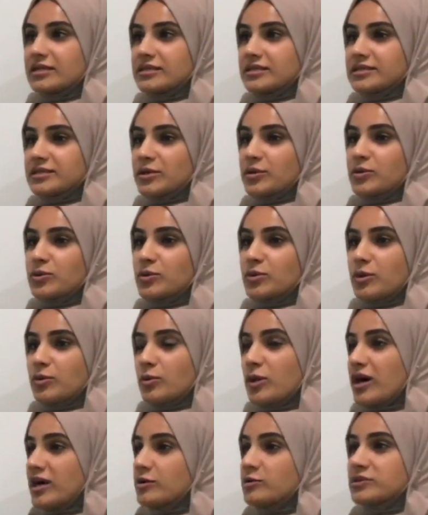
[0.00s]
So
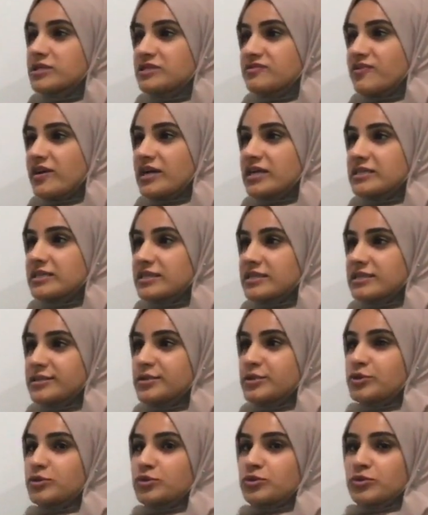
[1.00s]
what I would advise is
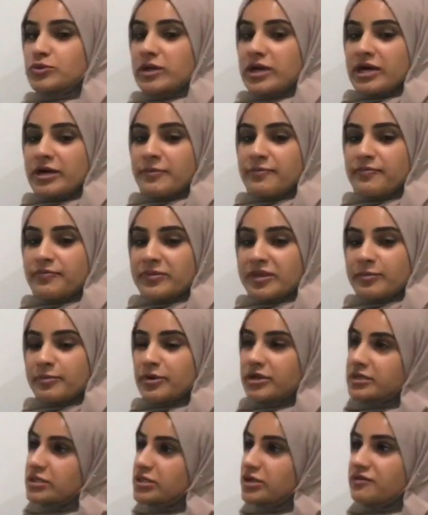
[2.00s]
to
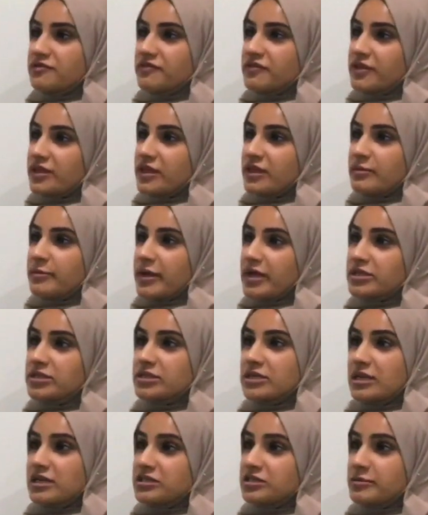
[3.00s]
print off the
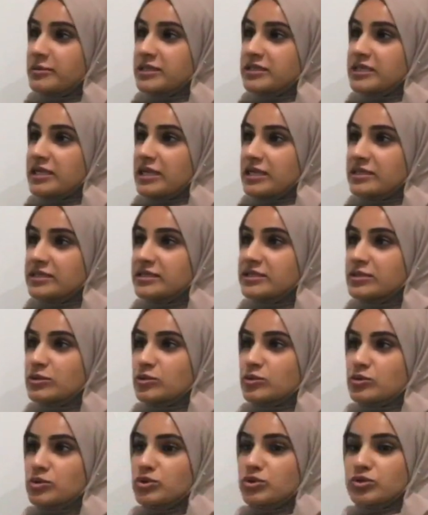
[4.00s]
patient eligibility list
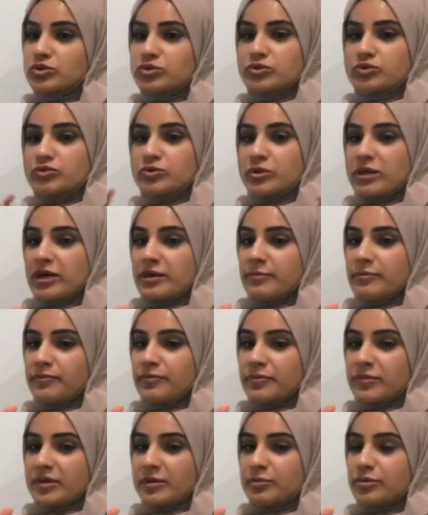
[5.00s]
or to
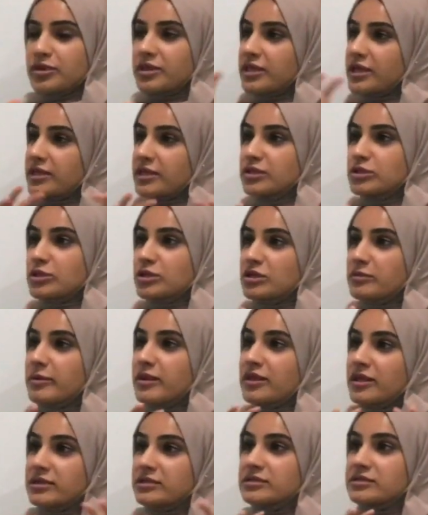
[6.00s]
put that in a
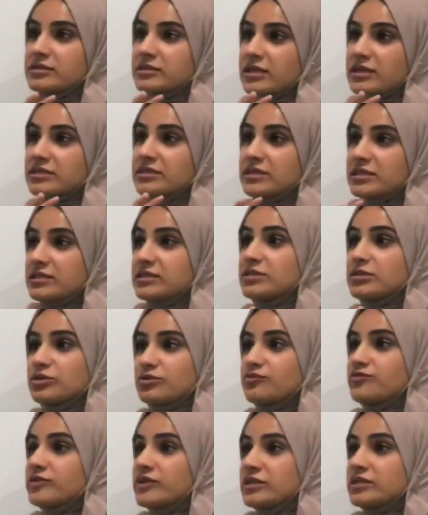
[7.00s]
document that's easy
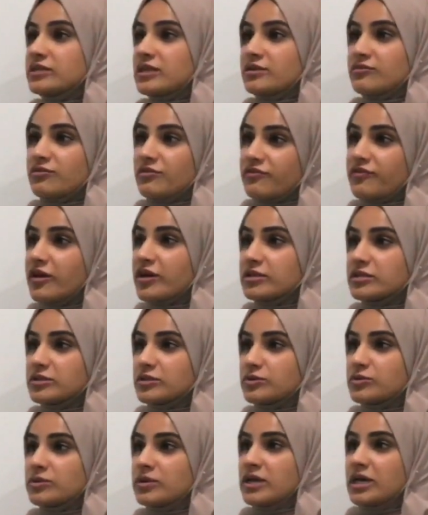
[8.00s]
to read and refer
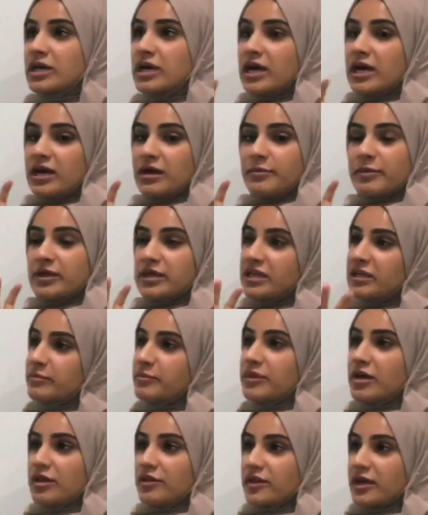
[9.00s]
to, and
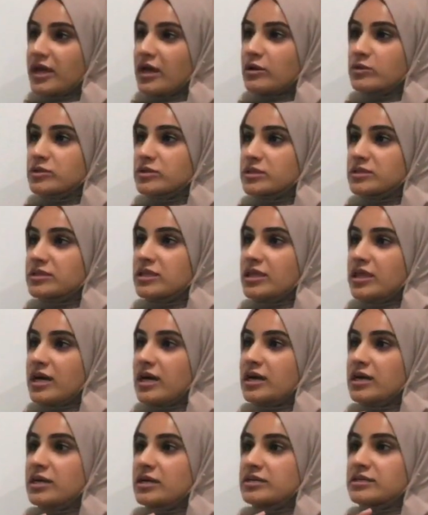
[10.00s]
keep that on the counter so
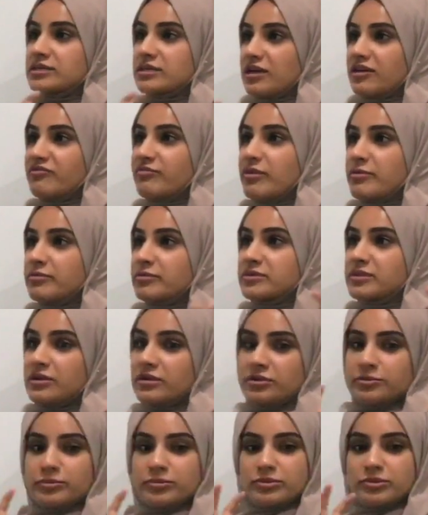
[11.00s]
that staff members
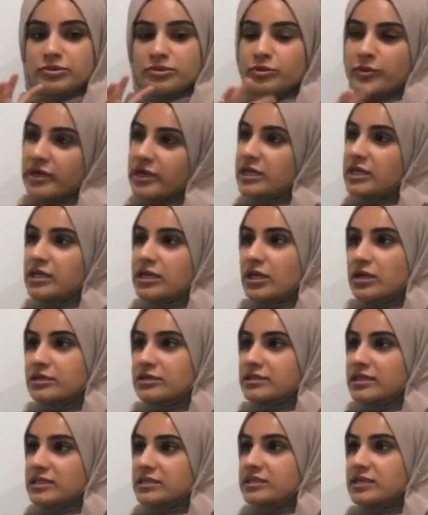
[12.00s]
are able to quickly
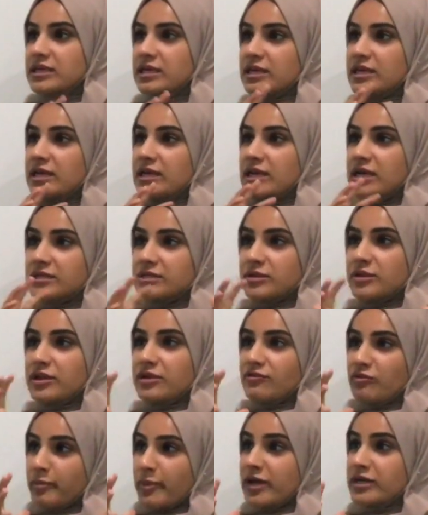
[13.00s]
glance at it so
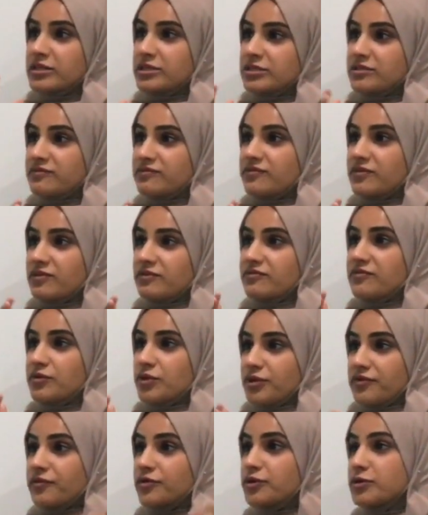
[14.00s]
they're reminded
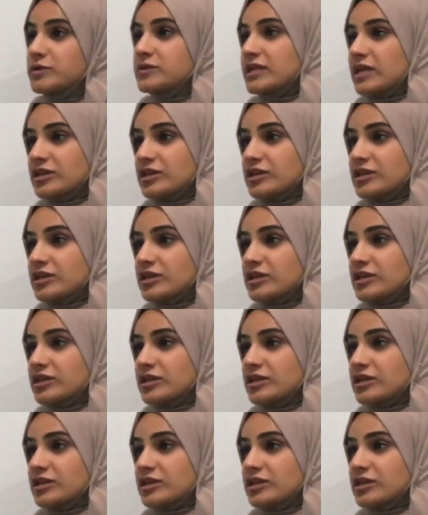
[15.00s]
of who's